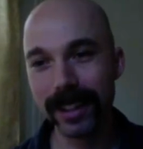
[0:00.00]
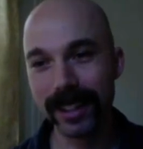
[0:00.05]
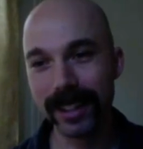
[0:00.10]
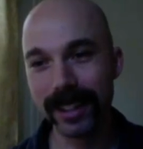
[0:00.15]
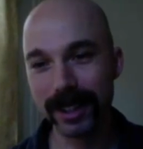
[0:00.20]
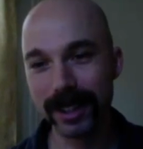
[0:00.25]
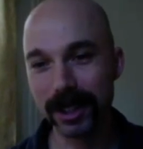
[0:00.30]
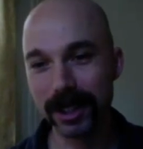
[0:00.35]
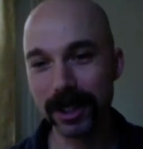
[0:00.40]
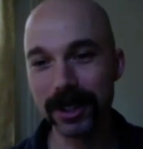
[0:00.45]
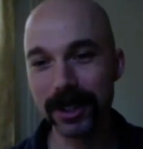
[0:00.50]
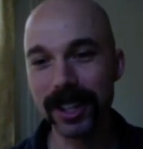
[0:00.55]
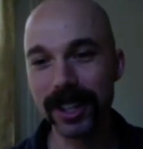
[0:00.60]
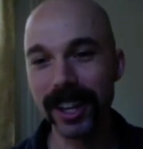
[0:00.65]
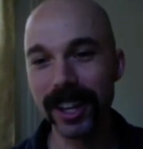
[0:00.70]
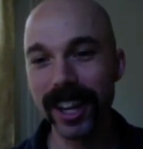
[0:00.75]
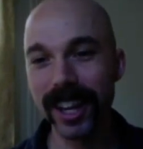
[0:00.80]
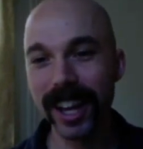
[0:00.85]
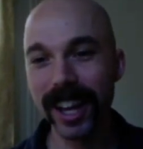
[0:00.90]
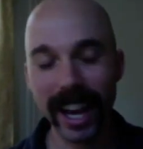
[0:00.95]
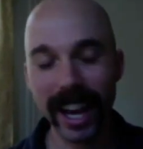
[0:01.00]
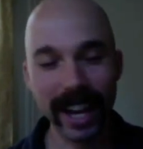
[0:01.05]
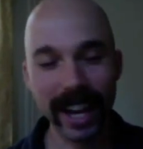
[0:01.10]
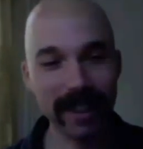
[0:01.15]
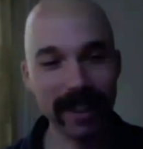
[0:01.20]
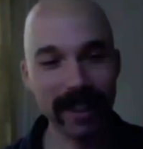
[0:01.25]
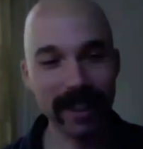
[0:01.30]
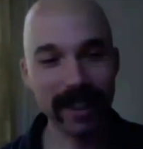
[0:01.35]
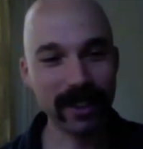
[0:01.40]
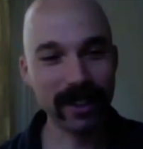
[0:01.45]
Just
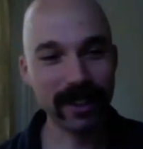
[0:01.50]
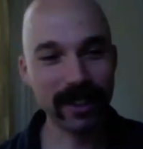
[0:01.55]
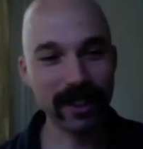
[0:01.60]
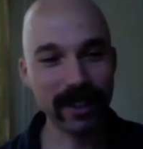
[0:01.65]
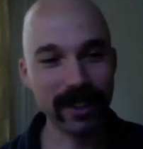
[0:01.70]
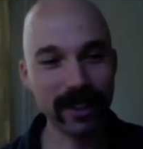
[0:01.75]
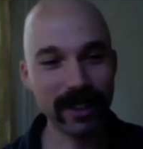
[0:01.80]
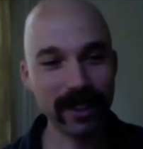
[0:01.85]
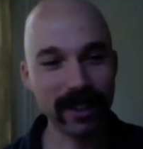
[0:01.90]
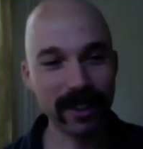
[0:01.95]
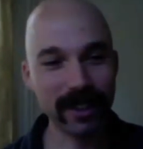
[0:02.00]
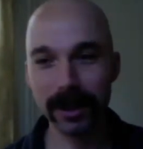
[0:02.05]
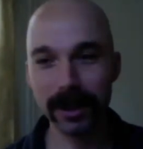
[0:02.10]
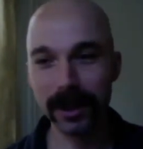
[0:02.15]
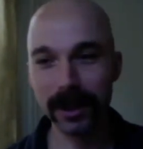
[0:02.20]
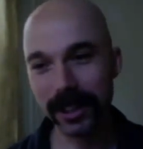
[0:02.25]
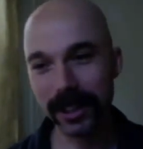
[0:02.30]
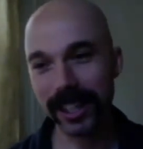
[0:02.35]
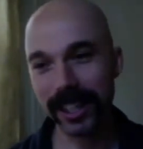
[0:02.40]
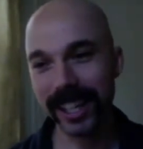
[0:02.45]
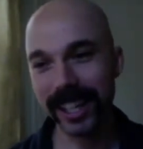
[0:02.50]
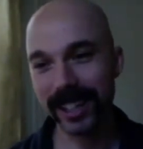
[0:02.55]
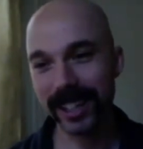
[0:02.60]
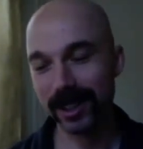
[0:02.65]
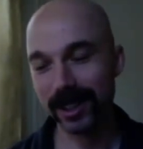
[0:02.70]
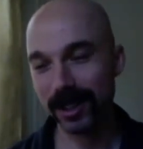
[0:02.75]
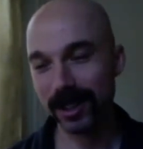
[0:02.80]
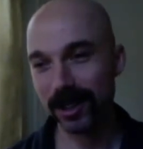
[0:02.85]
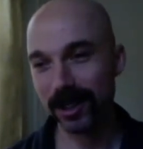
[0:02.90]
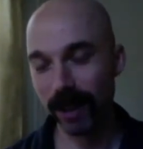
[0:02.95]
it's not a purely
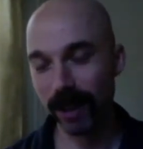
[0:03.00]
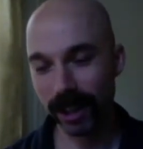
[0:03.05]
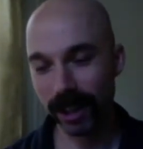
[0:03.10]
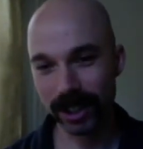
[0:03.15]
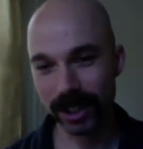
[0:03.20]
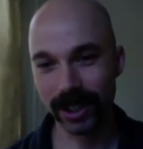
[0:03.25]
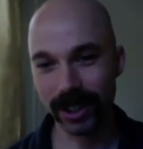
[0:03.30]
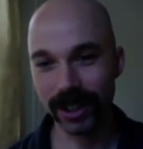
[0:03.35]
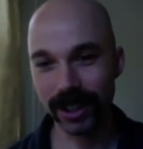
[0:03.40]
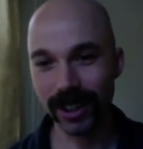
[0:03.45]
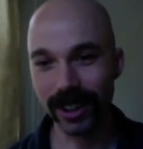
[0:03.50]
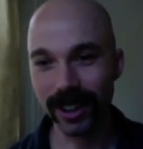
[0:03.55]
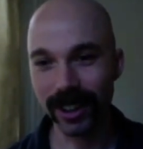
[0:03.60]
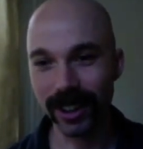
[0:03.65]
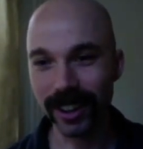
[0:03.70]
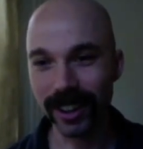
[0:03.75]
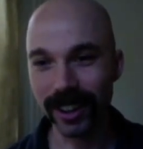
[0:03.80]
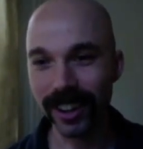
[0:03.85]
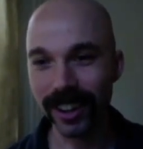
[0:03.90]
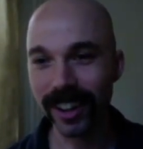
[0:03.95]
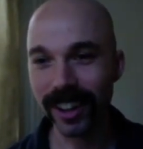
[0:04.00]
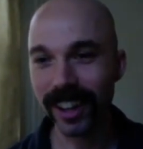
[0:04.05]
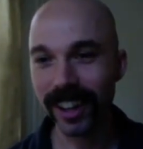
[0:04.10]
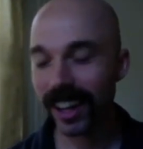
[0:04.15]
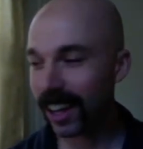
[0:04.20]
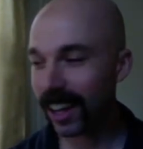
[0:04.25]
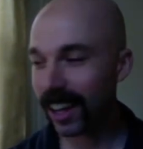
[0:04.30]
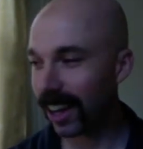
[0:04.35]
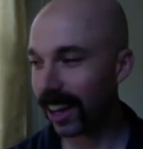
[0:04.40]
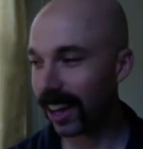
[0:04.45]
instructional
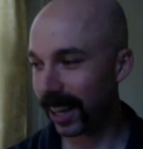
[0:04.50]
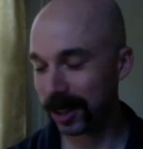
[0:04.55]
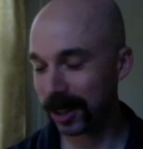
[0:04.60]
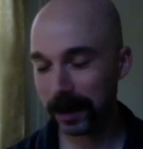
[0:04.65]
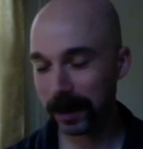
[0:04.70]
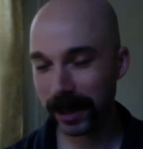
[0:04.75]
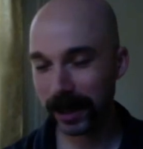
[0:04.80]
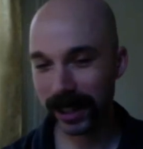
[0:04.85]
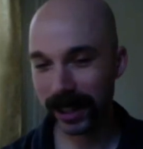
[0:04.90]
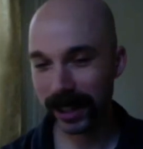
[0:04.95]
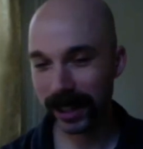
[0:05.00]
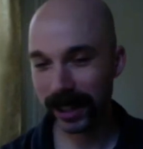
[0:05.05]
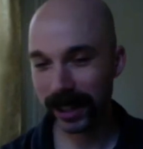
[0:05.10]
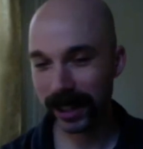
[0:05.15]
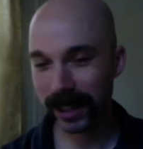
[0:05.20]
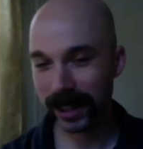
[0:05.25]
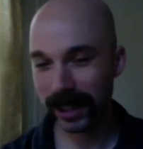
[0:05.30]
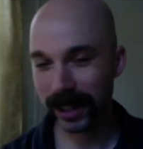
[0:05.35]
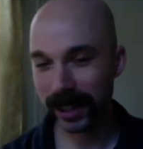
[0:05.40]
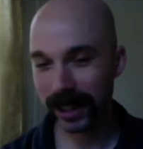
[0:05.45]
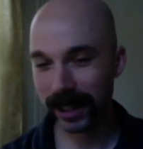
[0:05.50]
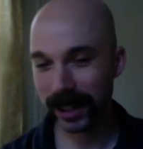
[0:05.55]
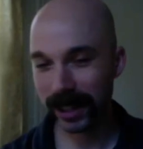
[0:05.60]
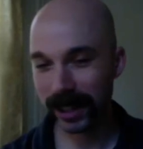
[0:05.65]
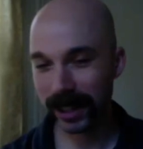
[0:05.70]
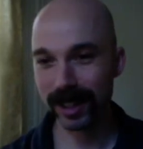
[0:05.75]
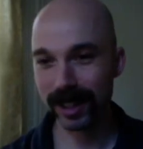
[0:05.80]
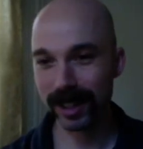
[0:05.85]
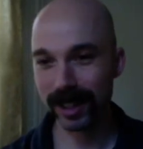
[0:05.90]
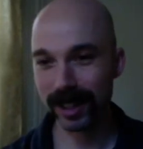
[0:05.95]
experience.
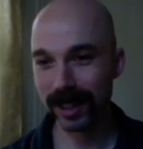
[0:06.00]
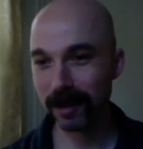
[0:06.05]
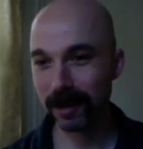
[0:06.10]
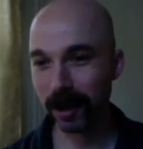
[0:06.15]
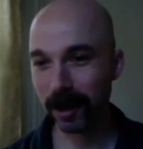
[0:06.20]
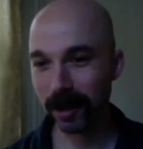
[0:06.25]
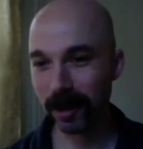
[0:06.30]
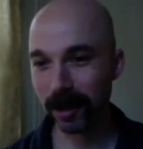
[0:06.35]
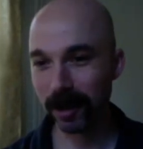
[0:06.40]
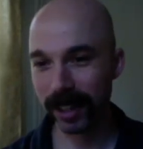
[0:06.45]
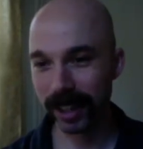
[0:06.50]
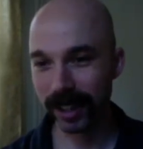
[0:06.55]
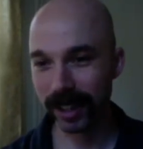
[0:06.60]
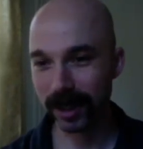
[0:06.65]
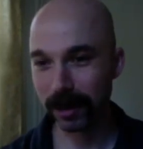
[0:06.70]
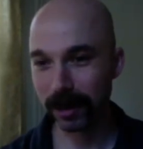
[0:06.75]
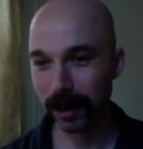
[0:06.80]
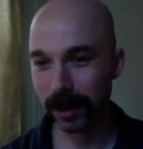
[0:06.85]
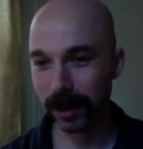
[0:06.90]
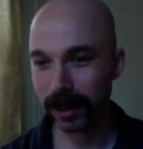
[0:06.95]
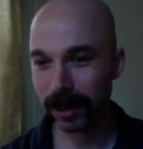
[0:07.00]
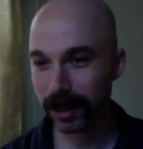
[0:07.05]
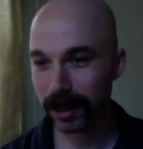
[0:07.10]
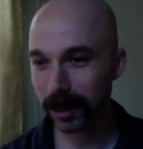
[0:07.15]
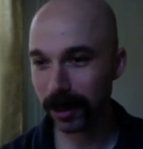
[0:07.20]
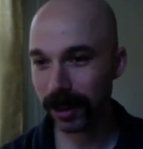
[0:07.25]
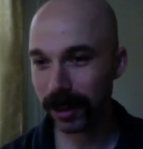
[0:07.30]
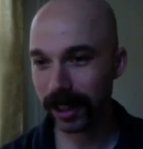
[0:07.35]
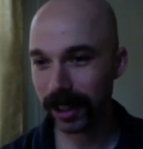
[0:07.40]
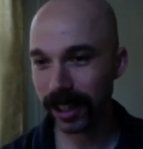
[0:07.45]
It's more of an
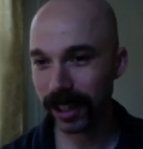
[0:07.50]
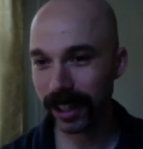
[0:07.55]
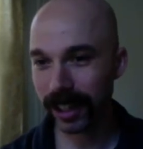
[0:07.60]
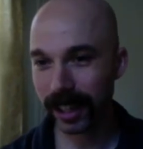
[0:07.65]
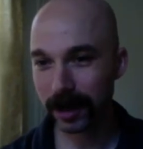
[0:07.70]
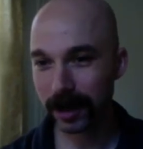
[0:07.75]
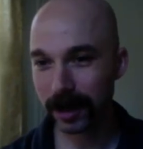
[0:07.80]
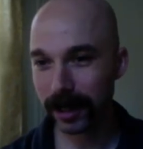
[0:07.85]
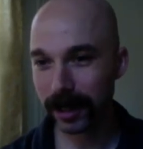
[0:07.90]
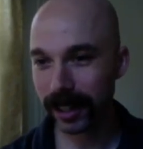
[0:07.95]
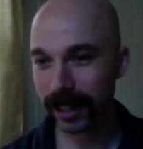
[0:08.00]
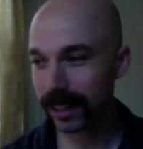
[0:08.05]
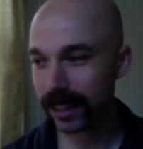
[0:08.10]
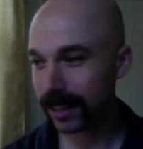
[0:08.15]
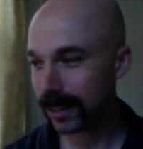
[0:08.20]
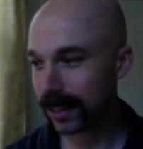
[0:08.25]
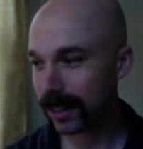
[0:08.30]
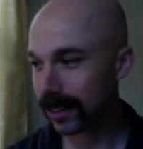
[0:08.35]
exploratory experience.